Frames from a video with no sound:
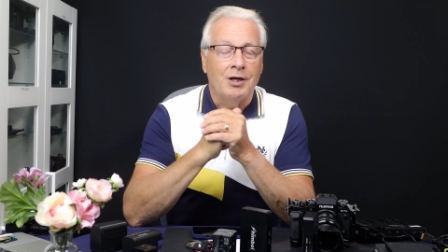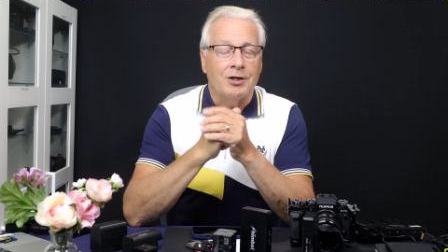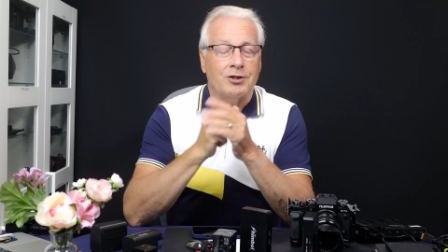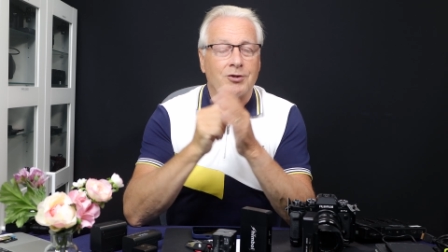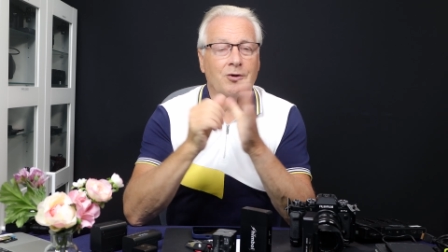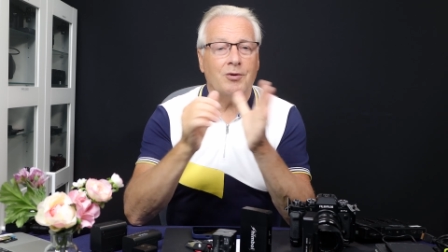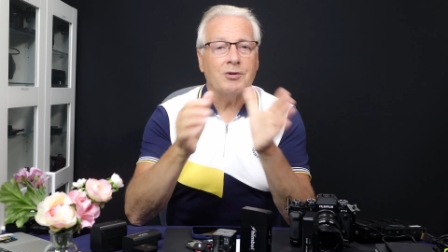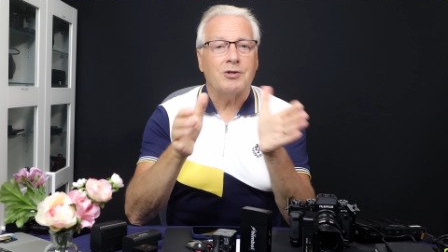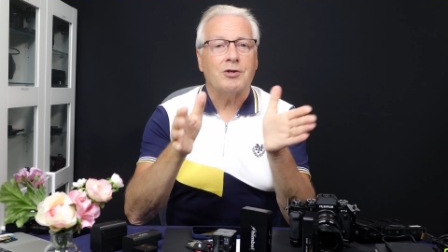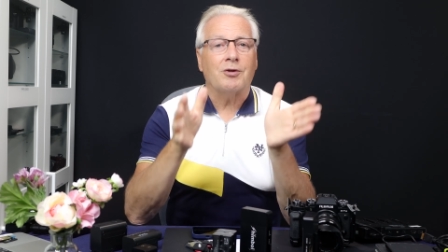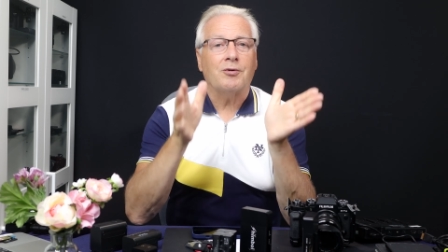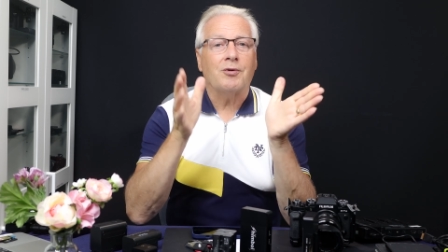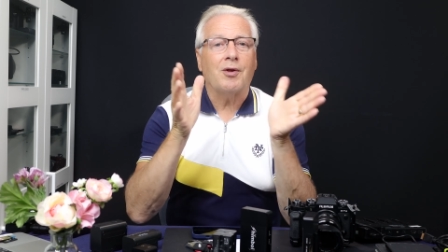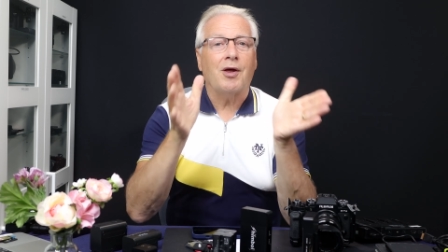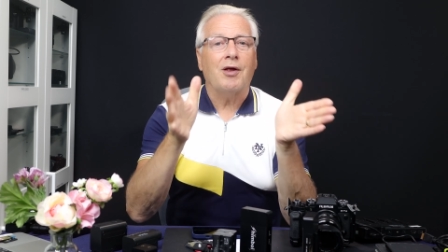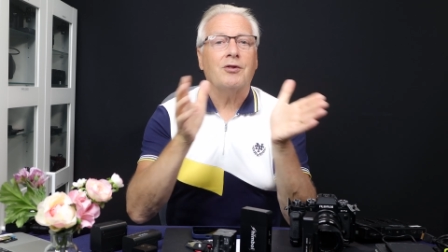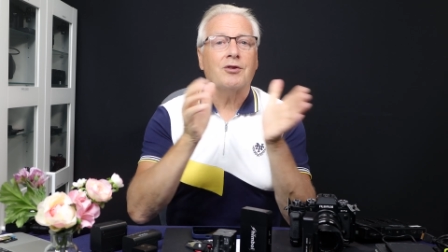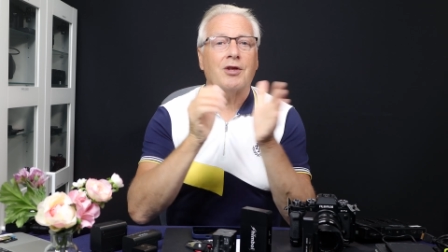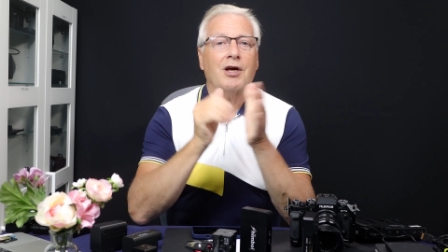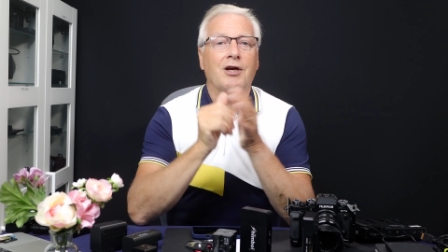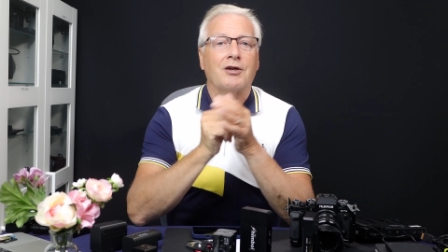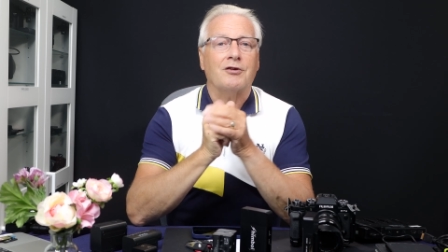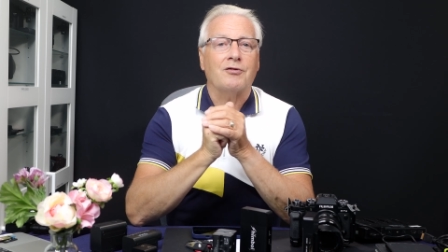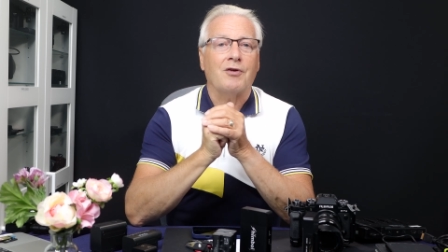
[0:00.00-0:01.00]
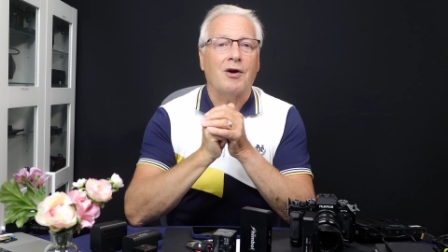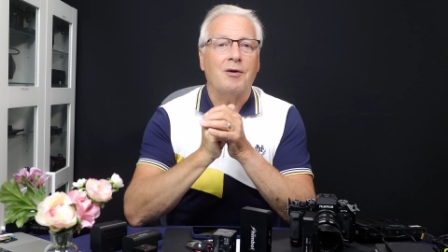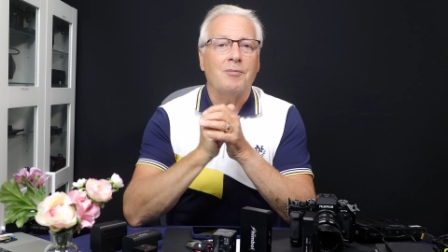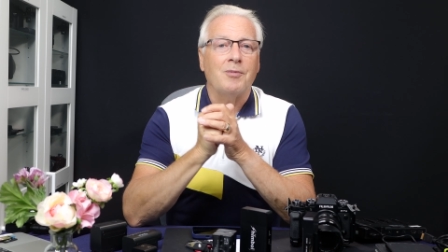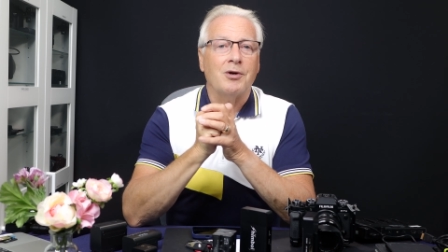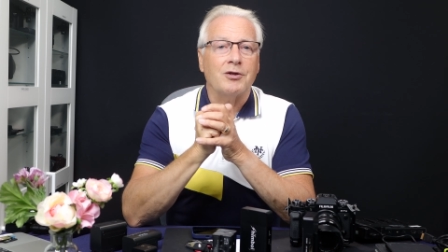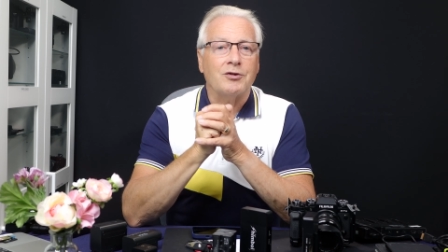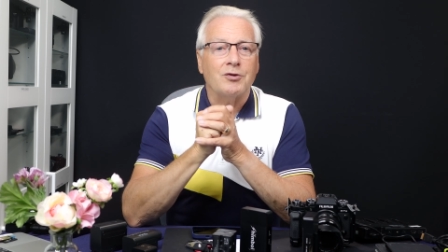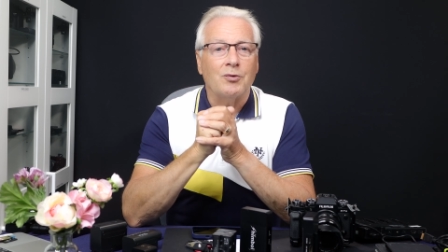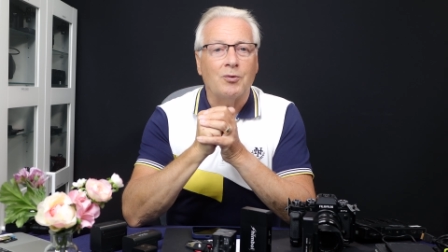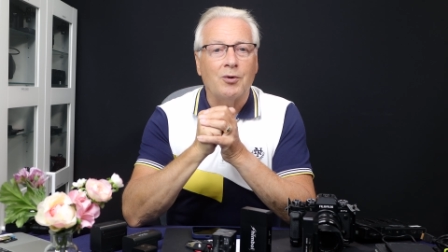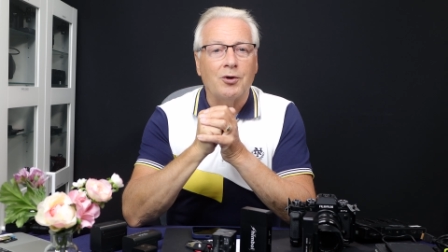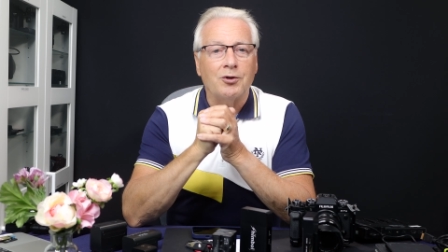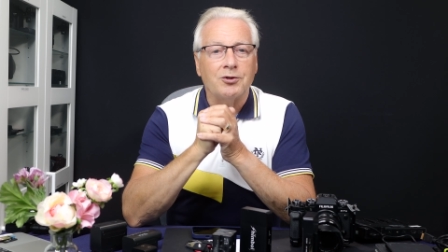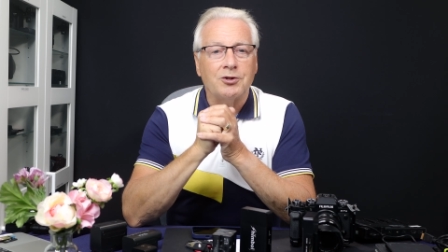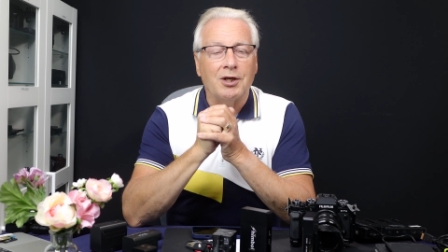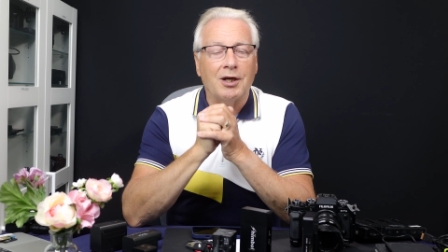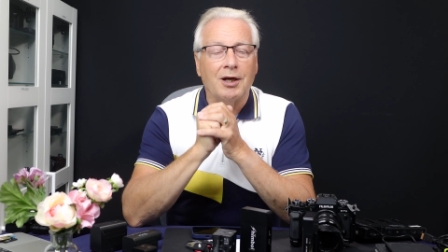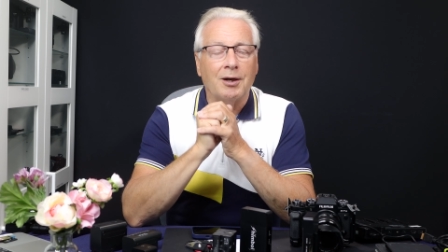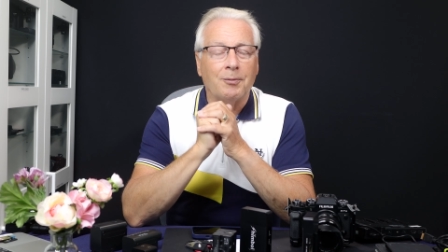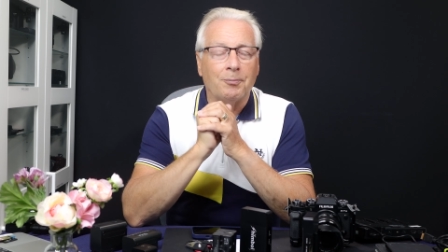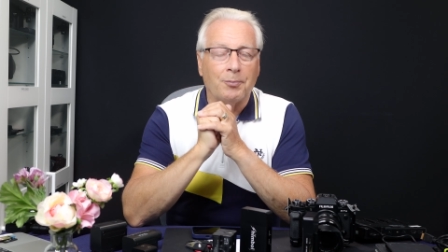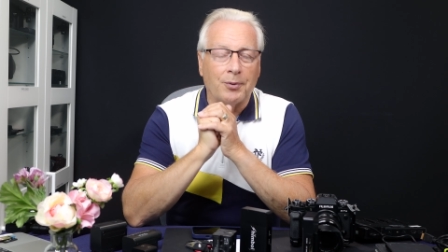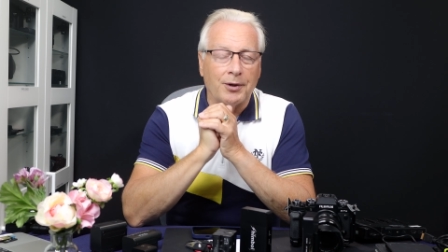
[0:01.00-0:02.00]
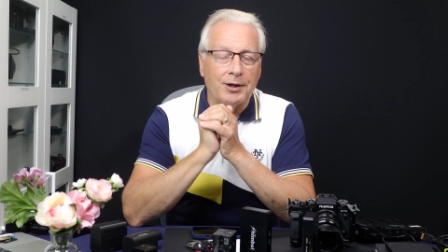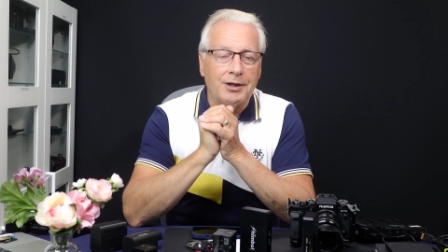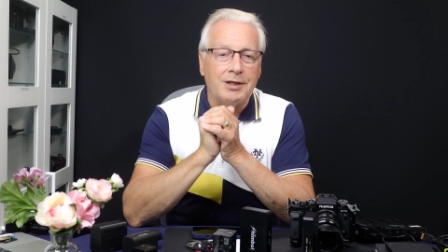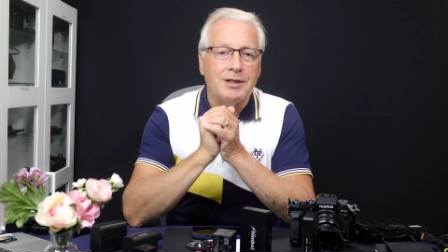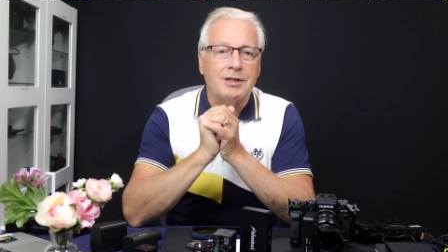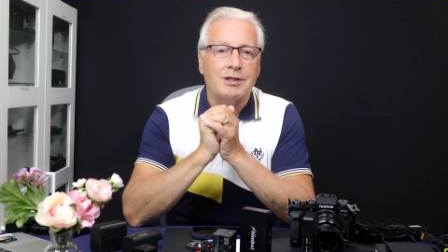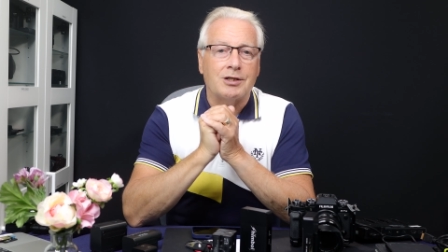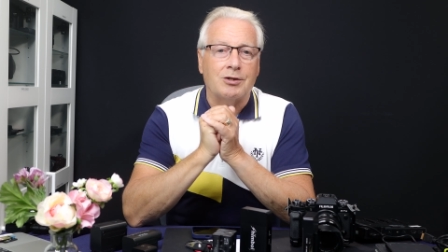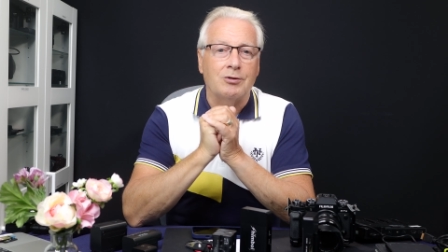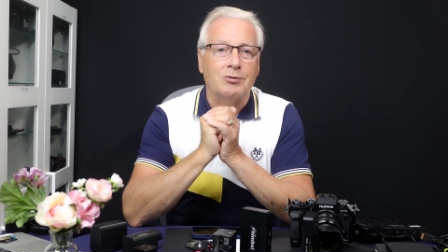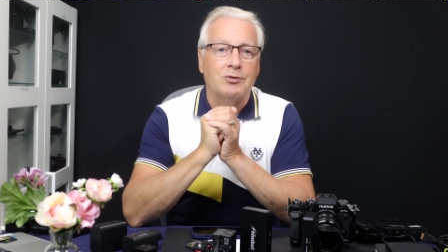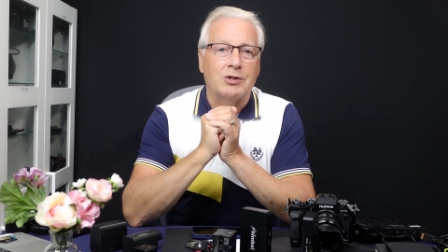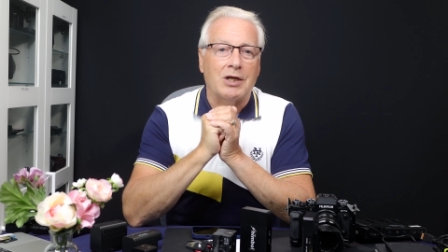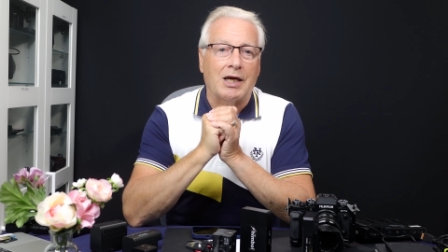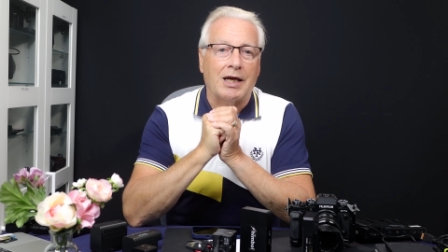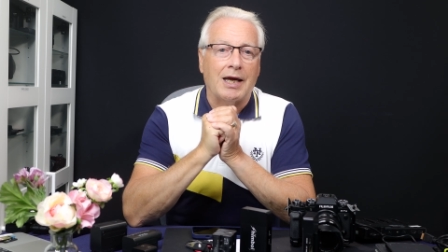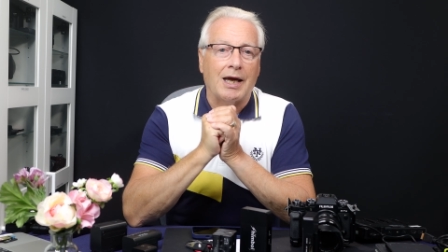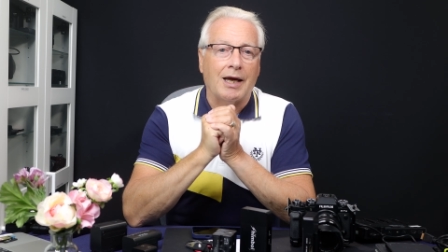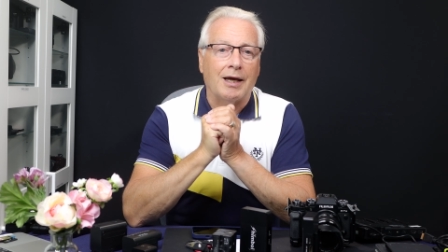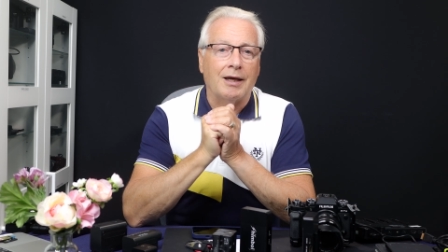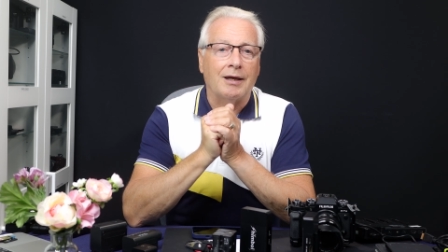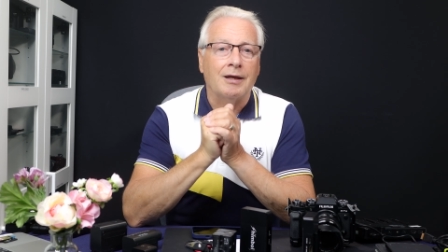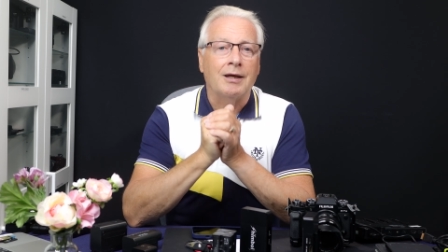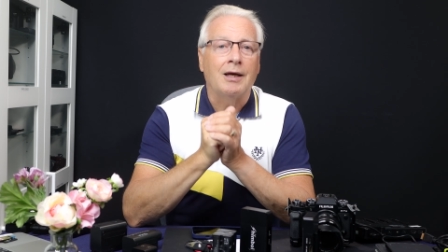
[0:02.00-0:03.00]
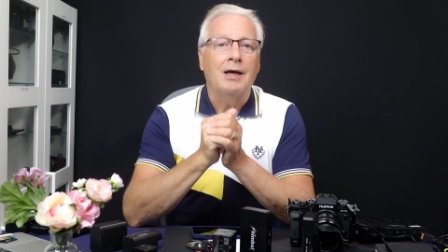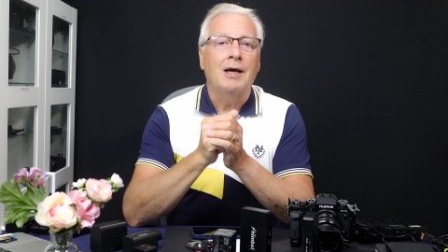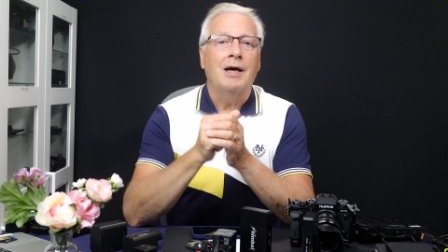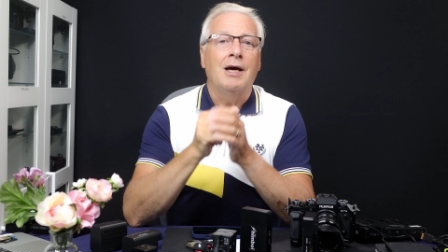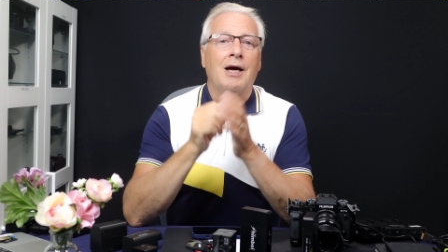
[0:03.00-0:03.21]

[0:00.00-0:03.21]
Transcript: So until then, thanks very much for watching, please do take care,